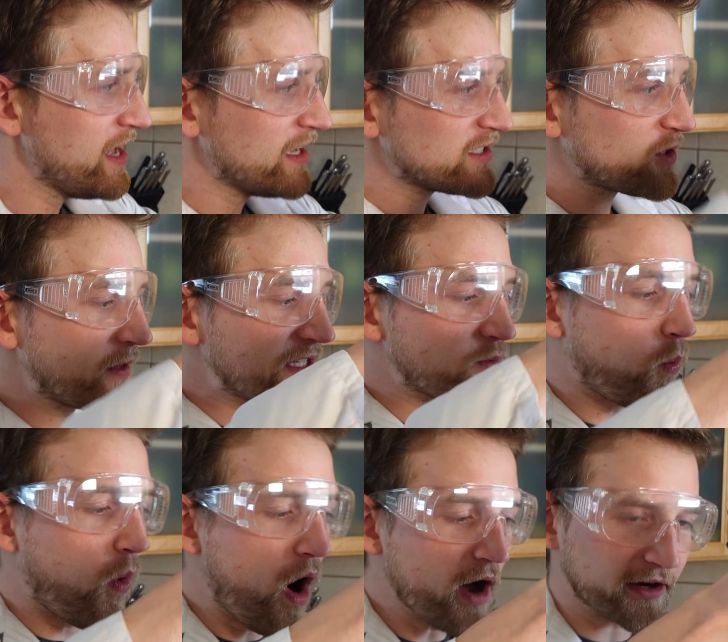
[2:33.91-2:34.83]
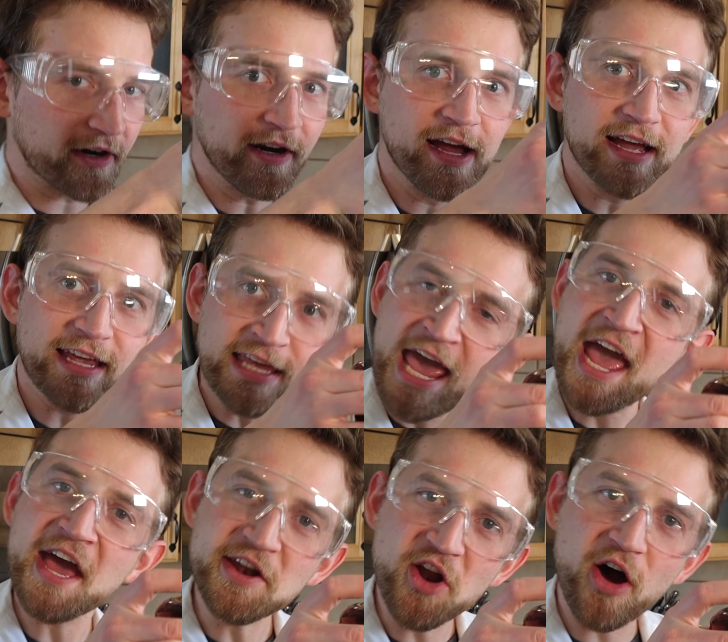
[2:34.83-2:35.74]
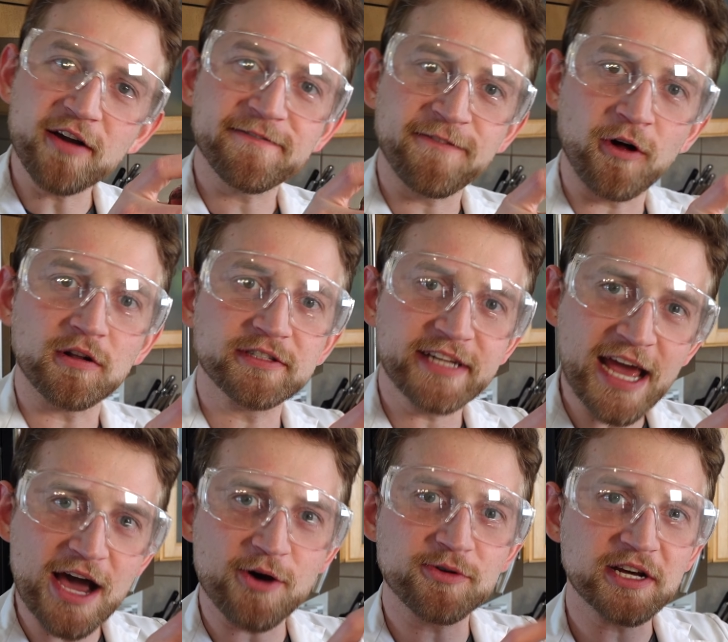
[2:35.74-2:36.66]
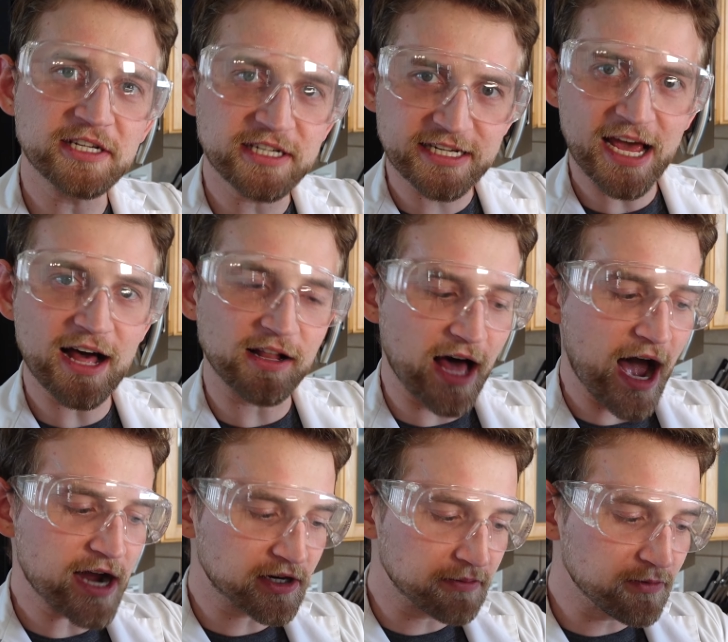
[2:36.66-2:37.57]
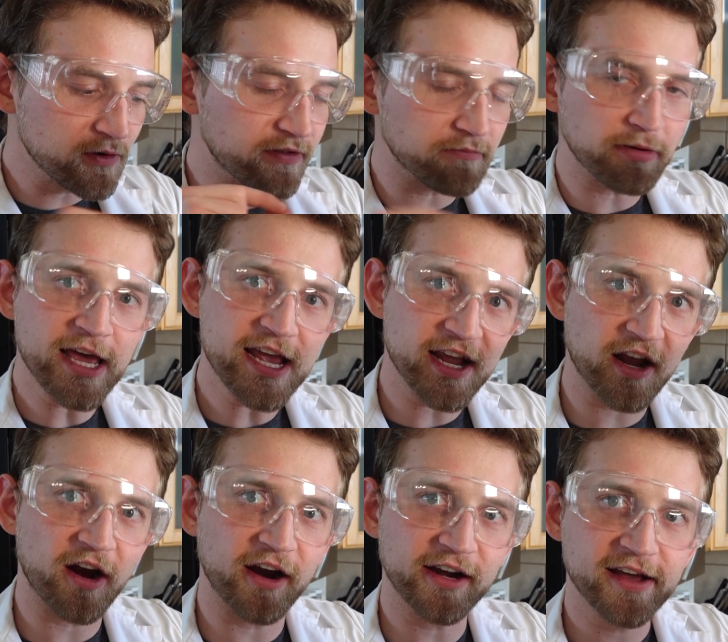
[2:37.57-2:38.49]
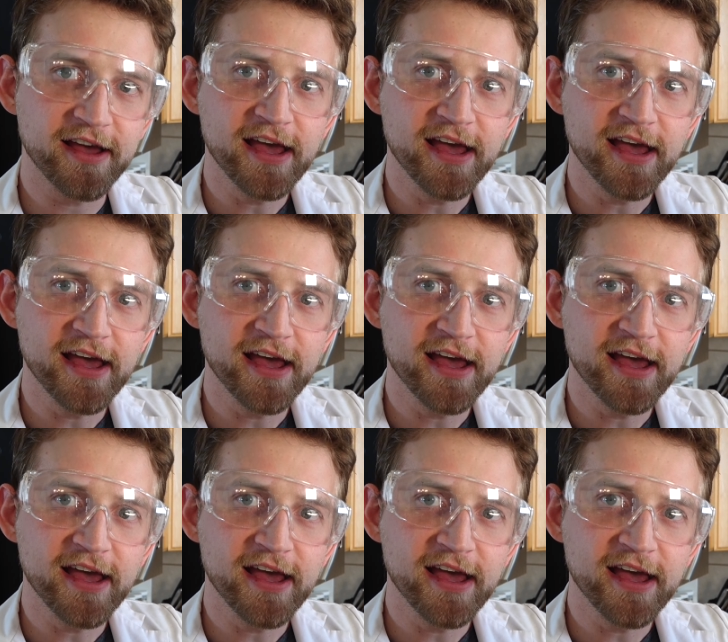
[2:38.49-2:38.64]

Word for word: So this water cannot fall down until I remove the playing card.